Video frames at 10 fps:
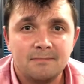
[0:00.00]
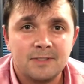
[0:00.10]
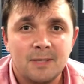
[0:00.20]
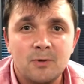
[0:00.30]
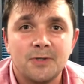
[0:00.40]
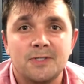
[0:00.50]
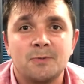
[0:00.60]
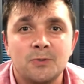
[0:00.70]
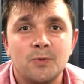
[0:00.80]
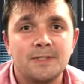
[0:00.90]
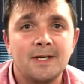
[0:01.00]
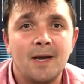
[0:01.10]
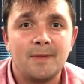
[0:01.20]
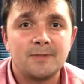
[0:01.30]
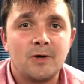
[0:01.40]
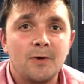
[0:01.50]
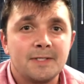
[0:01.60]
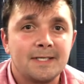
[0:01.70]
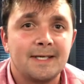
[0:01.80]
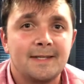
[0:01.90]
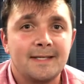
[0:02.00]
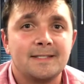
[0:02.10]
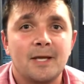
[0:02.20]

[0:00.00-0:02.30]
subconscious was all the time there was constantly things